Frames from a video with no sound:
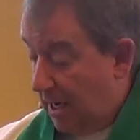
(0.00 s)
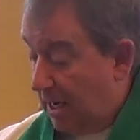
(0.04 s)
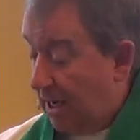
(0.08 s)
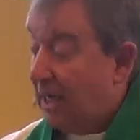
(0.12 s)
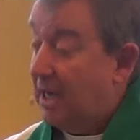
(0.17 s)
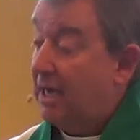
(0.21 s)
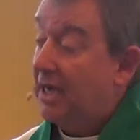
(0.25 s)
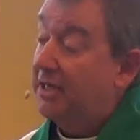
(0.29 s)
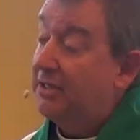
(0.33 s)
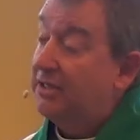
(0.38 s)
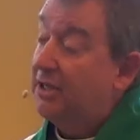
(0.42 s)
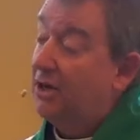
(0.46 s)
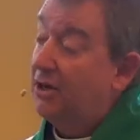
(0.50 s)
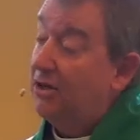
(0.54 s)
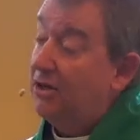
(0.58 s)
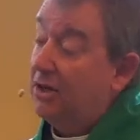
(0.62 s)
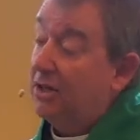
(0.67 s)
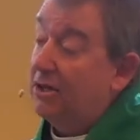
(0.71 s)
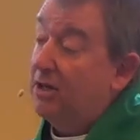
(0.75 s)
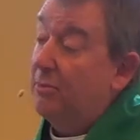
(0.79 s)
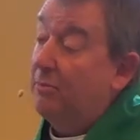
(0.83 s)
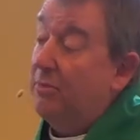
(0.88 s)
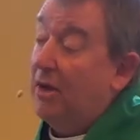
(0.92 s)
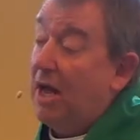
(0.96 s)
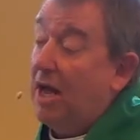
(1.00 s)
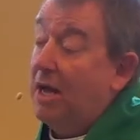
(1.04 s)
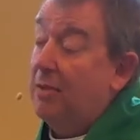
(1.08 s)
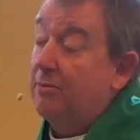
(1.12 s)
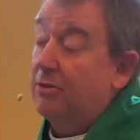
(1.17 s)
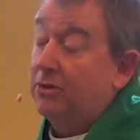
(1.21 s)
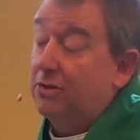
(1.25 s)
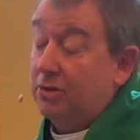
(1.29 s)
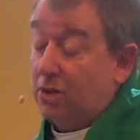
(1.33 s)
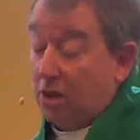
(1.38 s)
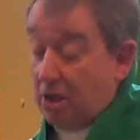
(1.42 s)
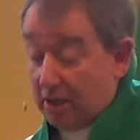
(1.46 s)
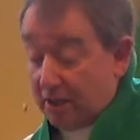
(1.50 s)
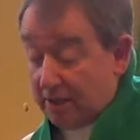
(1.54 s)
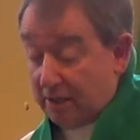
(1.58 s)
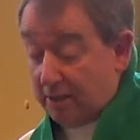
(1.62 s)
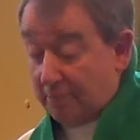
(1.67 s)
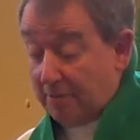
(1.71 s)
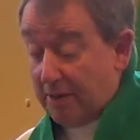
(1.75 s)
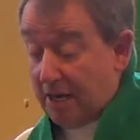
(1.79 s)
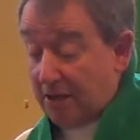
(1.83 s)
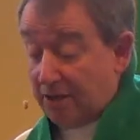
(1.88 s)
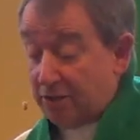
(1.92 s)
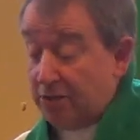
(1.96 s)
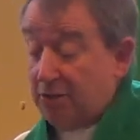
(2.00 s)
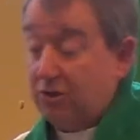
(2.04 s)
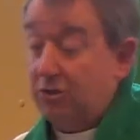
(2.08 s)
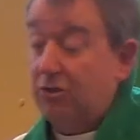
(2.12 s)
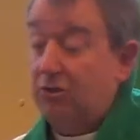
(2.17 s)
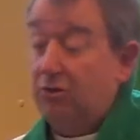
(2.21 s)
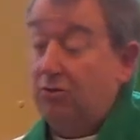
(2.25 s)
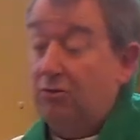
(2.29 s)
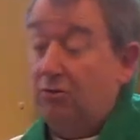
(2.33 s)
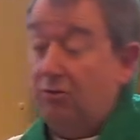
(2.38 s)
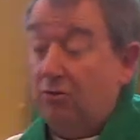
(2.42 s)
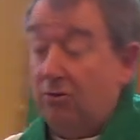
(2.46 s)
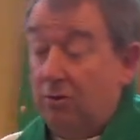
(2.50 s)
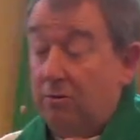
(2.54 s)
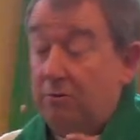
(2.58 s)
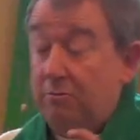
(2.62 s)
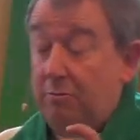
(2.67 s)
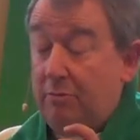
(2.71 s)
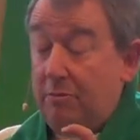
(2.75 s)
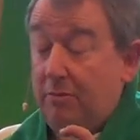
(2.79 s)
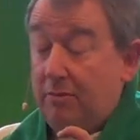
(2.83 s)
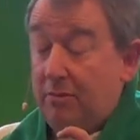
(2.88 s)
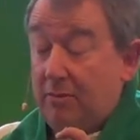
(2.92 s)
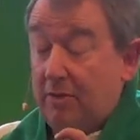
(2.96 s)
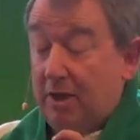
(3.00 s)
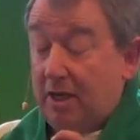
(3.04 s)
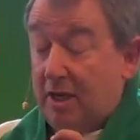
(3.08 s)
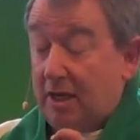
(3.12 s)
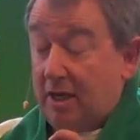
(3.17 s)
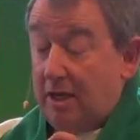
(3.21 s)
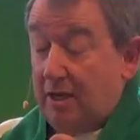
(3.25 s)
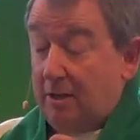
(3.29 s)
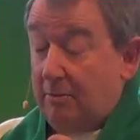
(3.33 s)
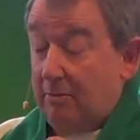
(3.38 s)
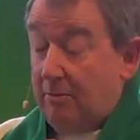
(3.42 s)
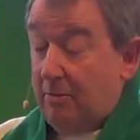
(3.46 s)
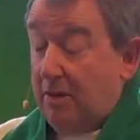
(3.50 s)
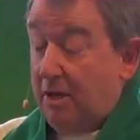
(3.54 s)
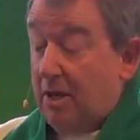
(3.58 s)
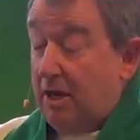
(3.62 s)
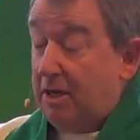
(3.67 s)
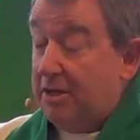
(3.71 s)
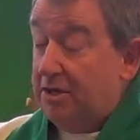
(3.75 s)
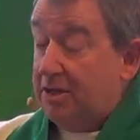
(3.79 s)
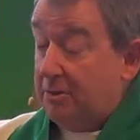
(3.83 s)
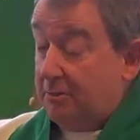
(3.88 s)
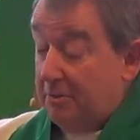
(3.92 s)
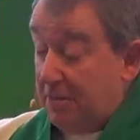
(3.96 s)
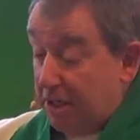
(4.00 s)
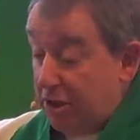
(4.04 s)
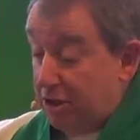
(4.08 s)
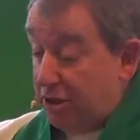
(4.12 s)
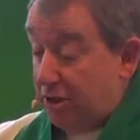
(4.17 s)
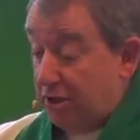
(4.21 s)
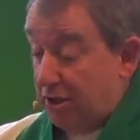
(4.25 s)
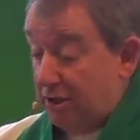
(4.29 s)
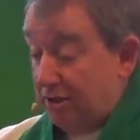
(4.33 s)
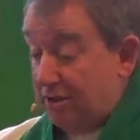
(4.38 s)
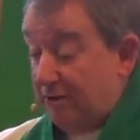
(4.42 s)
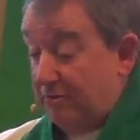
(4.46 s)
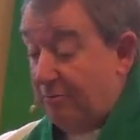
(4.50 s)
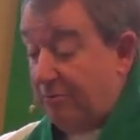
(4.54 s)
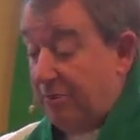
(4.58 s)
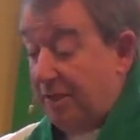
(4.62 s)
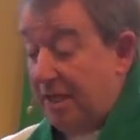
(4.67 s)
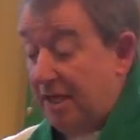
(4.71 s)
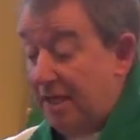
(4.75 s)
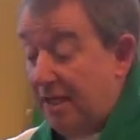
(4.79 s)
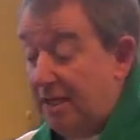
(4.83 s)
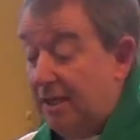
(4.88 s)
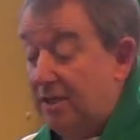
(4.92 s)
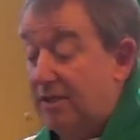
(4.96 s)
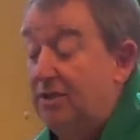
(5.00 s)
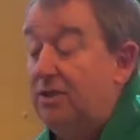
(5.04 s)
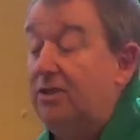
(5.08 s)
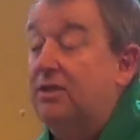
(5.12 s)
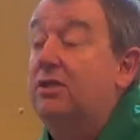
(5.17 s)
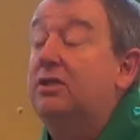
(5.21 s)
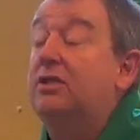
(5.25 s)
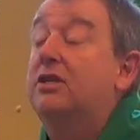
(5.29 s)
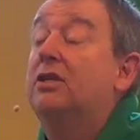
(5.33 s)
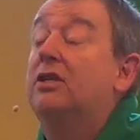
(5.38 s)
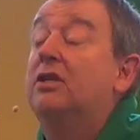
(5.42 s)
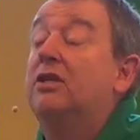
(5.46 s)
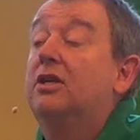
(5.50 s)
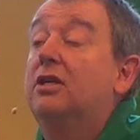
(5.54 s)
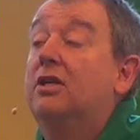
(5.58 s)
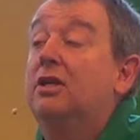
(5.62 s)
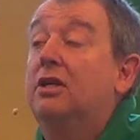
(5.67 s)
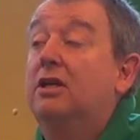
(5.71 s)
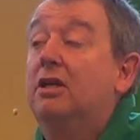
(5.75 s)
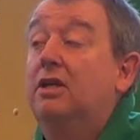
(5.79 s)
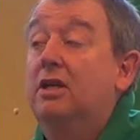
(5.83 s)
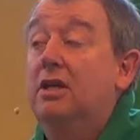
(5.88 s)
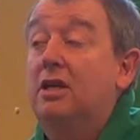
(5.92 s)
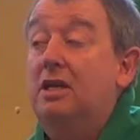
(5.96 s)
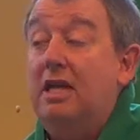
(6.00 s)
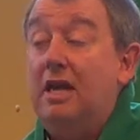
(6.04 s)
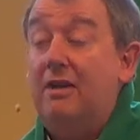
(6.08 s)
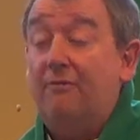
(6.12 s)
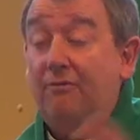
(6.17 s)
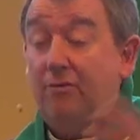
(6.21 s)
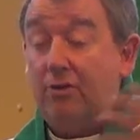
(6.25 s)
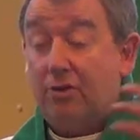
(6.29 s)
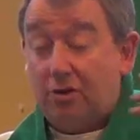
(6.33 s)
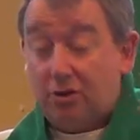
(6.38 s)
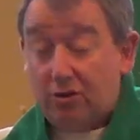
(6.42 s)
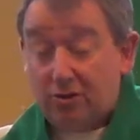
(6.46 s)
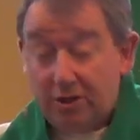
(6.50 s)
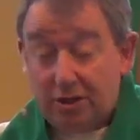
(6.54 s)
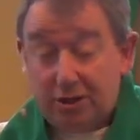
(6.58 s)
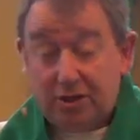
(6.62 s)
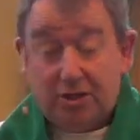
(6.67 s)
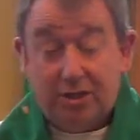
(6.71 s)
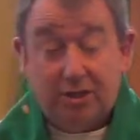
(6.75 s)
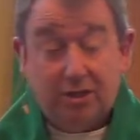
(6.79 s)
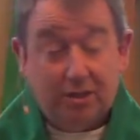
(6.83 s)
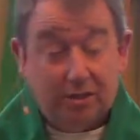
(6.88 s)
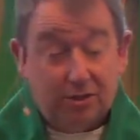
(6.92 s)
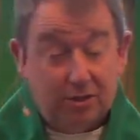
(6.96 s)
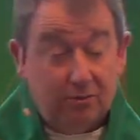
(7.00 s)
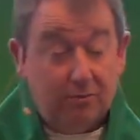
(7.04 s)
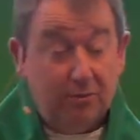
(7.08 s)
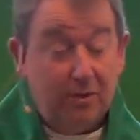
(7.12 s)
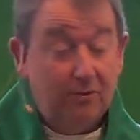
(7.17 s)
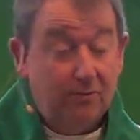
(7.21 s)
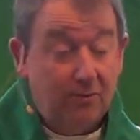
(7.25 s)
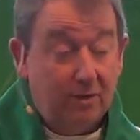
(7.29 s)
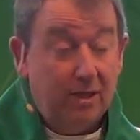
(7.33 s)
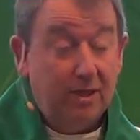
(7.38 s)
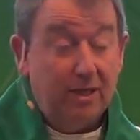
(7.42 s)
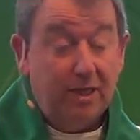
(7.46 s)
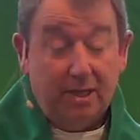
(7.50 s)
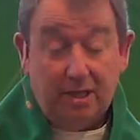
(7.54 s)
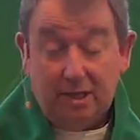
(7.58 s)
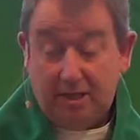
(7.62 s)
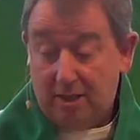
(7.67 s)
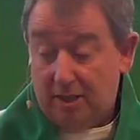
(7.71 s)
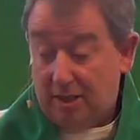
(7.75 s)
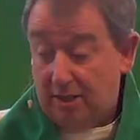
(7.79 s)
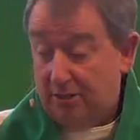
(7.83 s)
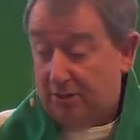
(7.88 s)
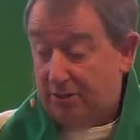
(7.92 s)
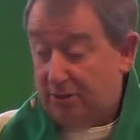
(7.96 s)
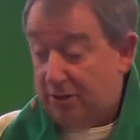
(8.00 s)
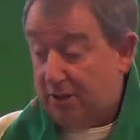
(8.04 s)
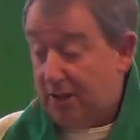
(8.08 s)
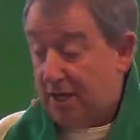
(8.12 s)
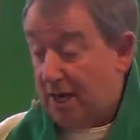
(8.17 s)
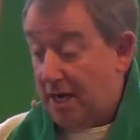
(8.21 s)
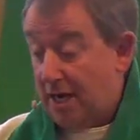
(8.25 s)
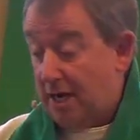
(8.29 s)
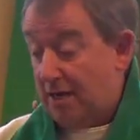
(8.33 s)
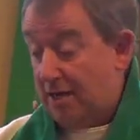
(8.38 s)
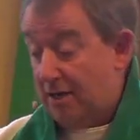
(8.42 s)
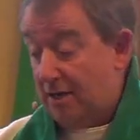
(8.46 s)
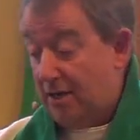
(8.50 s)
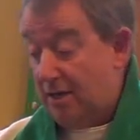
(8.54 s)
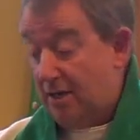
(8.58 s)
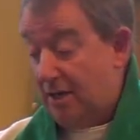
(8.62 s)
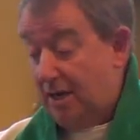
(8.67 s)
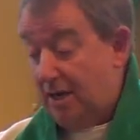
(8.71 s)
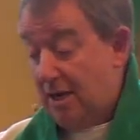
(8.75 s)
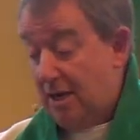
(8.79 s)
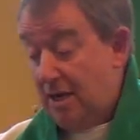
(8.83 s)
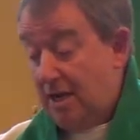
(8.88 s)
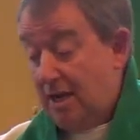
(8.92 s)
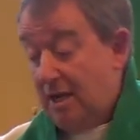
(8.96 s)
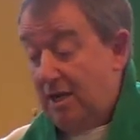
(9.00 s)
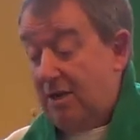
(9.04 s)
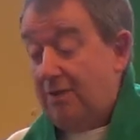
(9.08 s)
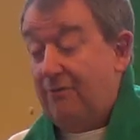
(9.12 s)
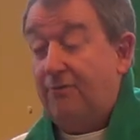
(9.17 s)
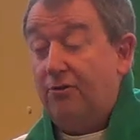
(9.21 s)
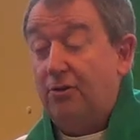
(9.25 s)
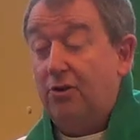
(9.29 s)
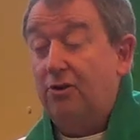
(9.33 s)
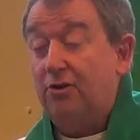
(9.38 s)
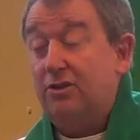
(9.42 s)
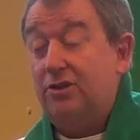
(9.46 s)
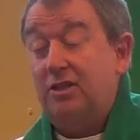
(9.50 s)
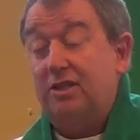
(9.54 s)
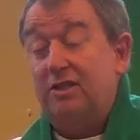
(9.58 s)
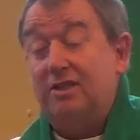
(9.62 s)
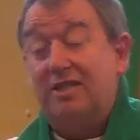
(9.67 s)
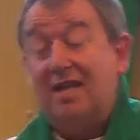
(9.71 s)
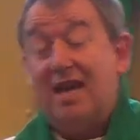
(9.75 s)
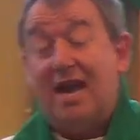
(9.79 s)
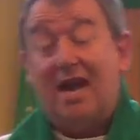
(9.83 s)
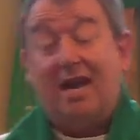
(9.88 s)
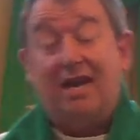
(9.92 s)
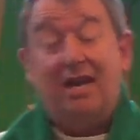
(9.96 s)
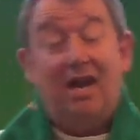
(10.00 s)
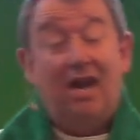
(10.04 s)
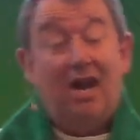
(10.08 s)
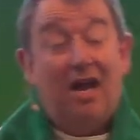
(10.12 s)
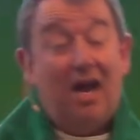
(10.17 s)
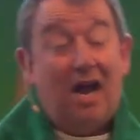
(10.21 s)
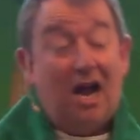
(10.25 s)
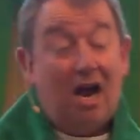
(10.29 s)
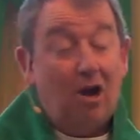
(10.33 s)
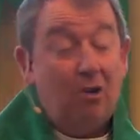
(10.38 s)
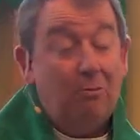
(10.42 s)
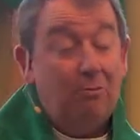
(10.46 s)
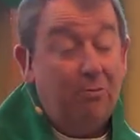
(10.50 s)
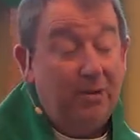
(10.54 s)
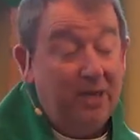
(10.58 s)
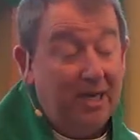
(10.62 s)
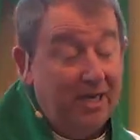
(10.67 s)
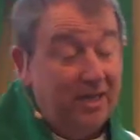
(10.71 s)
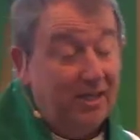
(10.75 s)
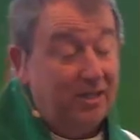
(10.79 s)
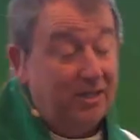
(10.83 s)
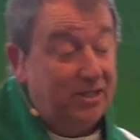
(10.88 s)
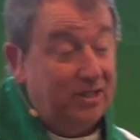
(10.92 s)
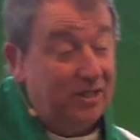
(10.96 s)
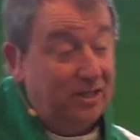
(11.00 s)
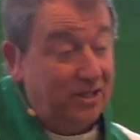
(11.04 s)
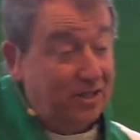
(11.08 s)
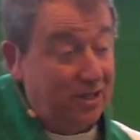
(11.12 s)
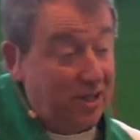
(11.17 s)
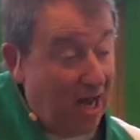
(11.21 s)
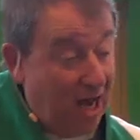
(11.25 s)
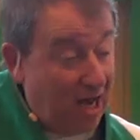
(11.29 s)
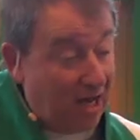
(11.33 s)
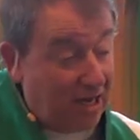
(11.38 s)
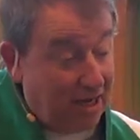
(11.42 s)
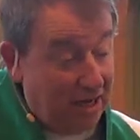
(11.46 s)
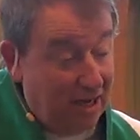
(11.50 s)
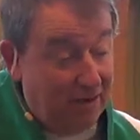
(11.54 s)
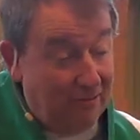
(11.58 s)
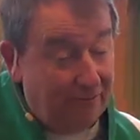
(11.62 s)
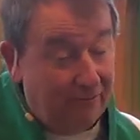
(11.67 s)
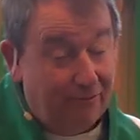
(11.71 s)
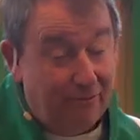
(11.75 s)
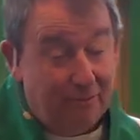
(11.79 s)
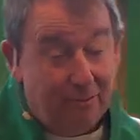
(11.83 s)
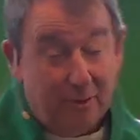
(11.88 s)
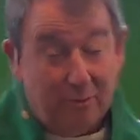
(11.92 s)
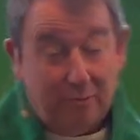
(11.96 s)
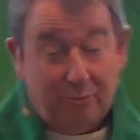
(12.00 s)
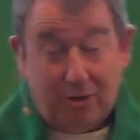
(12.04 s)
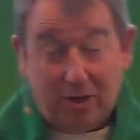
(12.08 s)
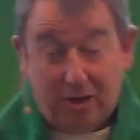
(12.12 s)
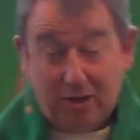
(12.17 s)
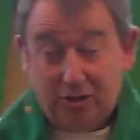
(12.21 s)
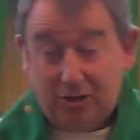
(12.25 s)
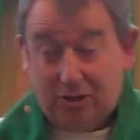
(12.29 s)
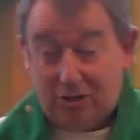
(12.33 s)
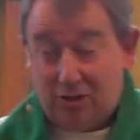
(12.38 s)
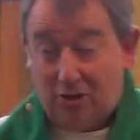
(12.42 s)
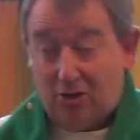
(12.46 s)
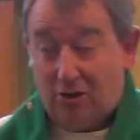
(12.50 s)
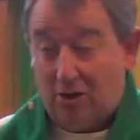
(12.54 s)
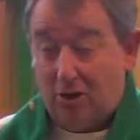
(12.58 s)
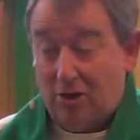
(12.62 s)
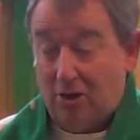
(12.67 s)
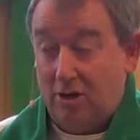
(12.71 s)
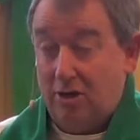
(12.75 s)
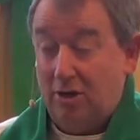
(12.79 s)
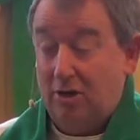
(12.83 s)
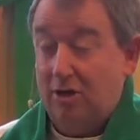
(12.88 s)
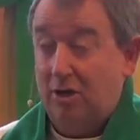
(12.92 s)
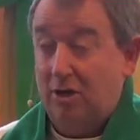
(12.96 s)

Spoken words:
Can I tell you that the Bible talks about two dimensions of peace that for Christians we really need to understand. The first is that our peace does not come from a punch card.